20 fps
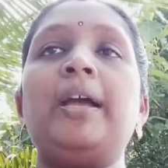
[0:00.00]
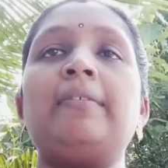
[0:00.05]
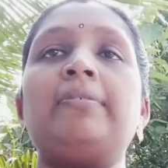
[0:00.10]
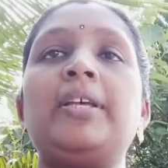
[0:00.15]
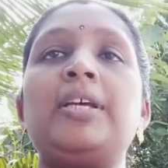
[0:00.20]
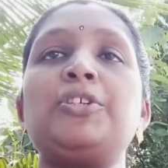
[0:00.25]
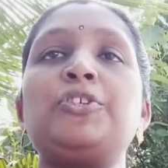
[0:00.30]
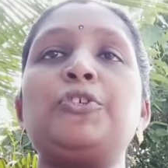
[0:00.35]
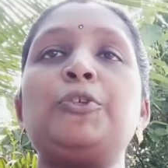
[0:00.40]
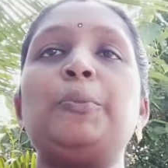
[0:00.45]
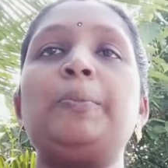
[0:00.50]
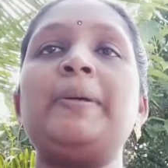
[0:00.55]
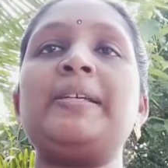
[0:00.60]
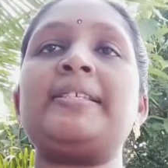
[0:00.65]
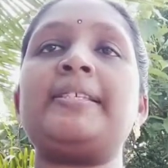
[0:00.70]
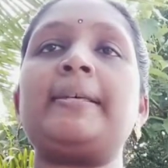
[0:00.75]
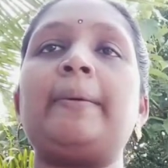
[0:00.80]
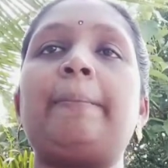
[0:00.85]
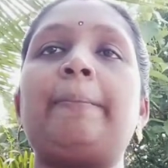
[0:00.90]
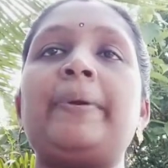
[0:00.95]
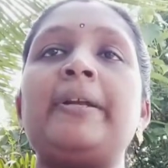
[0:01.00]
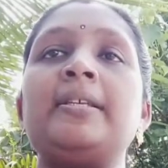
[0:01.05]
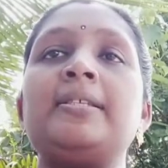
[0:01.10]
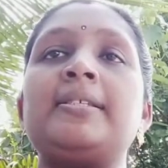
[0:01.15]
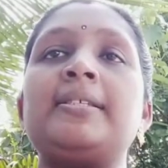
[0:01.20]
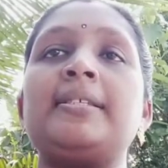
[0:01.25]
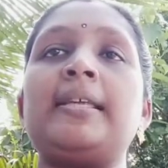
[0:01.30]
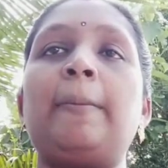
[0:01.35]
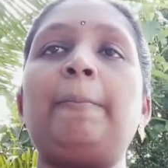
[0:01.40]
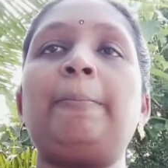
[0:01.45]
There should be separate
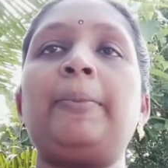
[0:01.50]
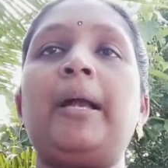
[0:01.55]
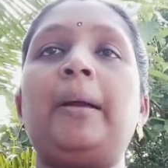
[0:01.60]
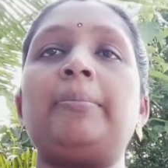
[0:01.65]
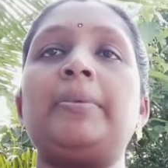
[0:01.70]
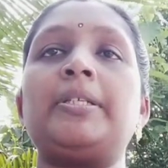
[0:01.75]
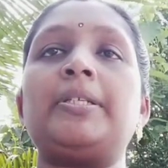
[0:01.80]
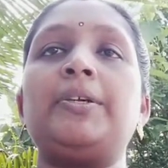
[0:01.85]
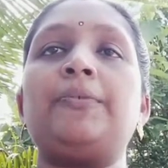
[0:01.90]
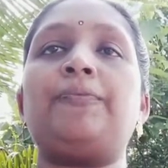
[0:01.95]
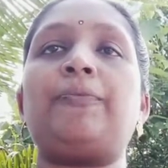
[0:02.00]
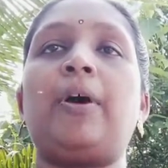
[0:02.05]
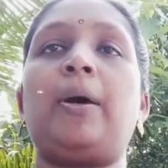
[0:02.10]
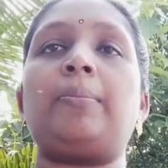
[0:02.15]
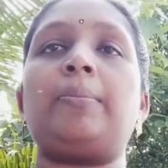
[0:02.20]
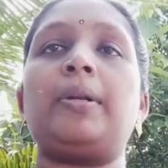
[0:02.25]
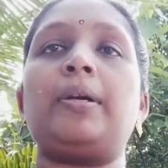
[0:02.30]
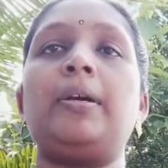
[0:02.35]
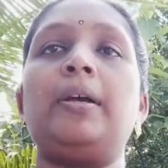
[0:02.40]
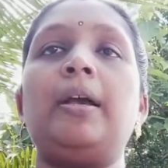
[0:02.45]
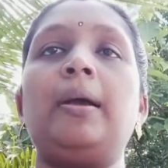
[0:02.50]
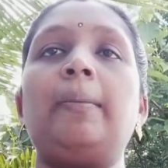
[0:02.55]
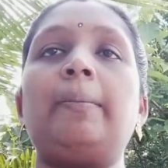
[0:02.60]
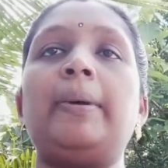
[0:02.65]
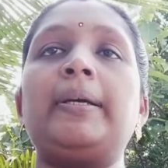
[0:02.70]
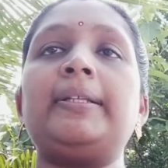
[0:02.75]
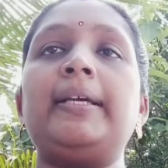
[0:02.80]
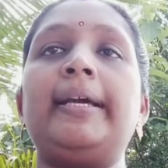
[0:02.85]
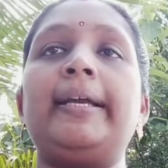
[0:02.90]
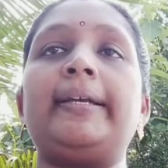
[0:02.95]
subcommittee formed
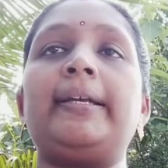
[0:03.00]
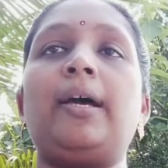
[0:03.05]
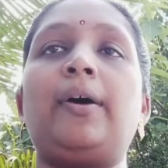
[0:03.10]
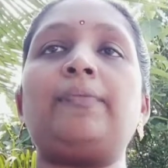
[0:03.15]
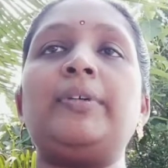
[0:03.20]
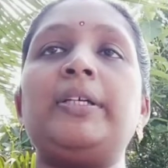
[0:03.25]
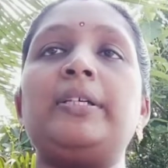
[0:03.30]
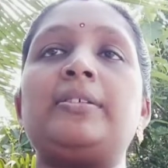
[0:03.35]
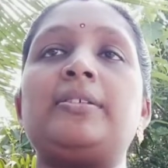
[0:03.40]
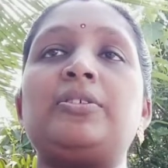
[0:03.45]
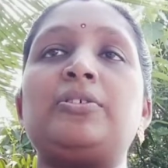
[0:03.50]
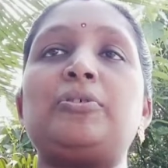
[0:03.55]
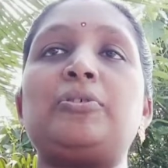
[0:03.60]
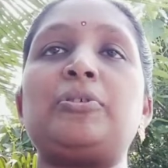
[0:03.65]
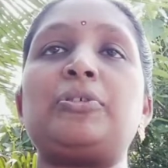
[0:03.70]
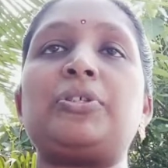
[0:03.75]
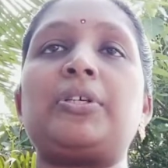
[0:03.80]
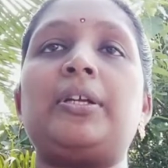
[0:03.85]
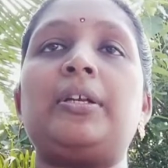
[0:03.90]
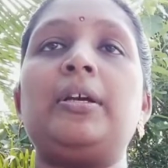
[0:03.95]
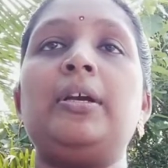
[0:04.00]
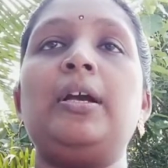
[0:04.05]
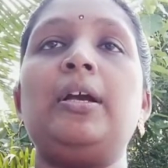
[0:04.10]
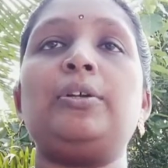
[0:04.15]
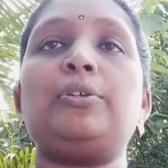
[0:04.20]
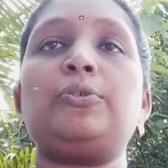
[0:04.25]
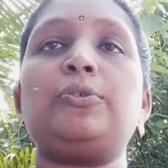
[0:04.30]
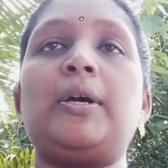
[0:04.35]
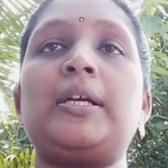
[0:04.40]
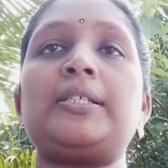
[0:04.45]
by the head of the institution.
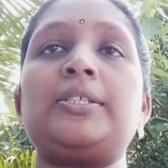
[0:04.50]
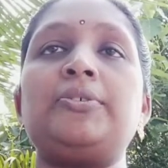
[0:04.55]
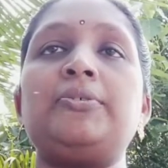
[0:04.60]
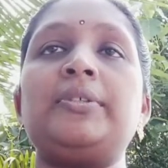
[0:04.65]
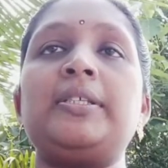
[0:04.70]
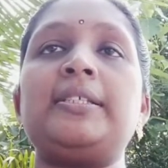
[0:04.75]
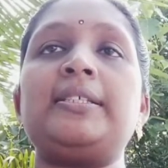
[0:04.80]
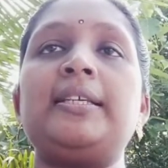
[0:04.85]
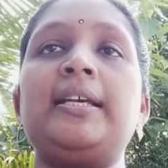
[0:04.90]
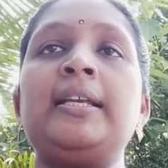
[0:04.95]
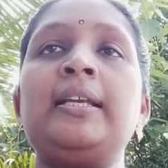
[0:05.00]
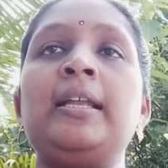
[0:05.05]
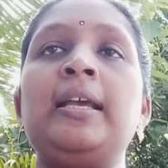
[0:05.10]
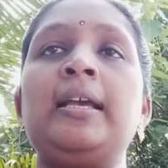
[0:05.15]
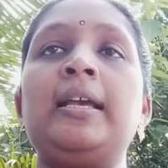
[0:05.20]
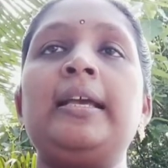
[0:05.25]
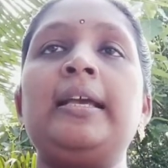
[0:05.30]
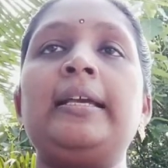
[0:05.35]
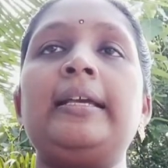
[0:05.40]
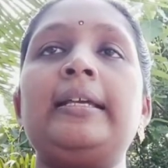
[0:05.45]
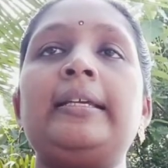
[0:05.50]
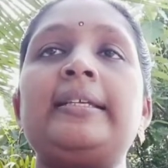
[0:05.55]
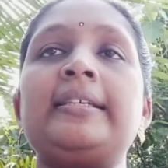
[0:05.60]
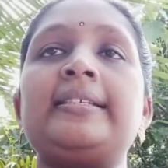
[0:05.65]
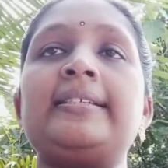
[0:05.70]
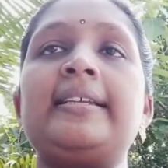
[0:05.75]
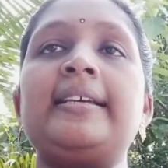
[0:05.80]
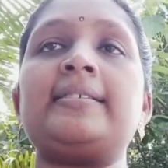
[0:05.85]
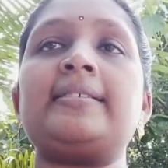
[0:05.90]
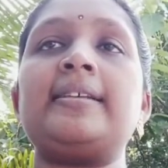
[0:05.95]
To achieve this end, it
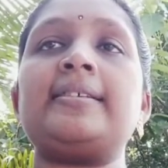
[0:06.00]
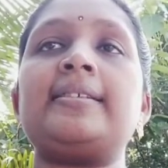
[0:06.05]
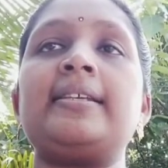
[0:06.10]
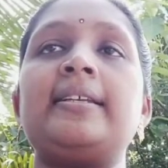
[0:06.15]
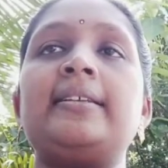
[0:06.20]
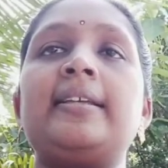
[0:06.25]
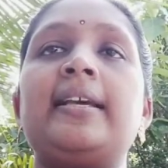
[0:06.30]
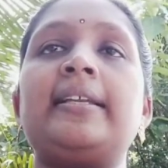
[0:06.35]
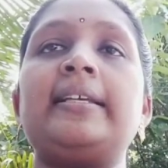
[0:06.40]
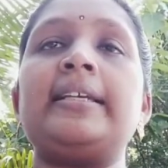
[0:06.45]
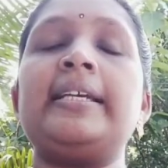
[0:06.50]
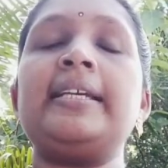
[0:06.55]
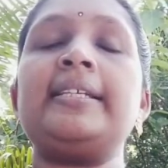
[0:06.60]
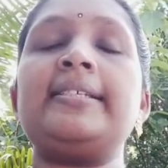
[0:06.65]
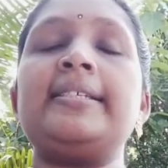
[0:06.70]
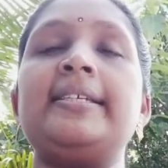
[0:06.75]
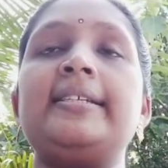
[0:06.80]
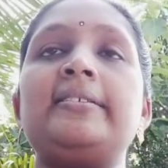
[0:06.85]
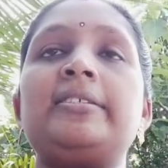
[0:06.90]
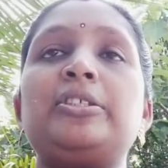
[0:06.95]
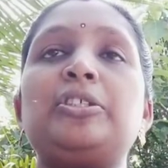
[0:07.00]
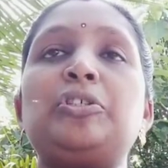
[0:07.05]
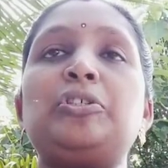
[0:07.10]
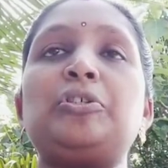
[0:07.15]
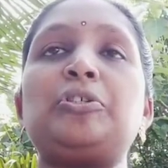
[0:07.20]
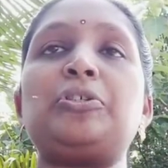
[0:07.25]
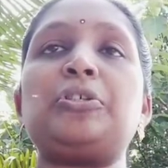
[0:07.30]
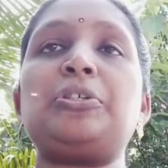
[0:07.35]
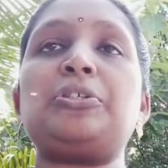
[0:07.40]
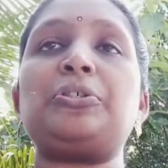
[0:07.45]
is necessary that each
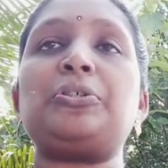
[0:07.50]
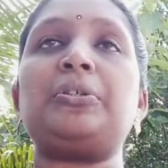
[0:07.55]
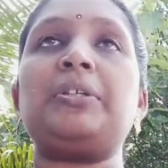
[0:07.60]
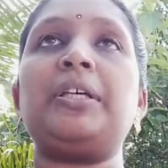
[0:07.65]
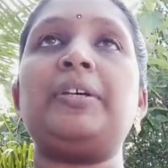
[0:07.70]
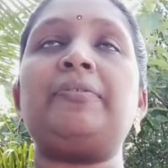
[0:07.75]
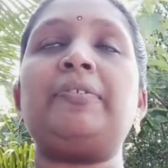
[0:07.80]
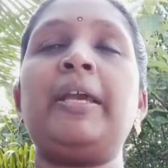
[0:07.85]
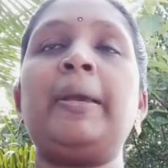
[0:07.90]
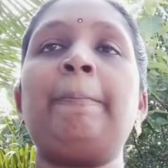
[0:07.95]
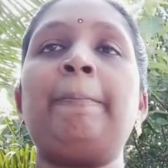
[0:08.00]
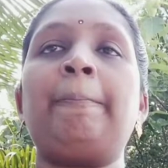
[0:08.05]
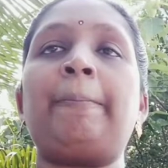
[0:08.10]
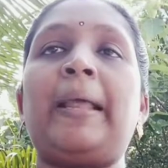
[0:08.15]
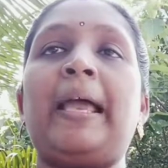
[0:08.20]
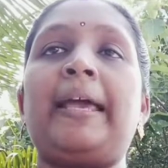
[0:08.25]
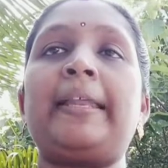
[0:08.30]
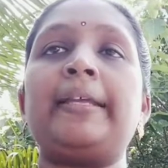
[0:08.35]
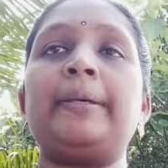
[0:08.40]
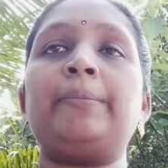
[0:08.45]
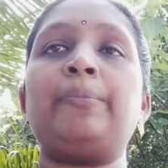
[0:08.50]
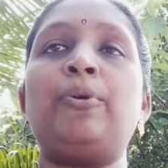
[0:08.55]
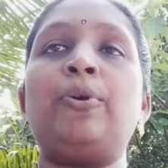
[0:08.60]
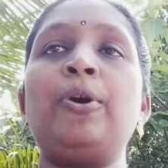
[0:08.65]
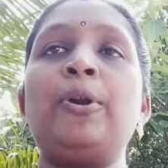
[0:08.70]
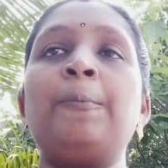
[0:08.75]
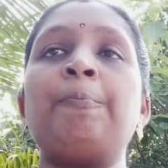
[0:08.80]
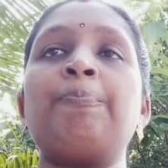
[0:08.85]
institution should give a planning board.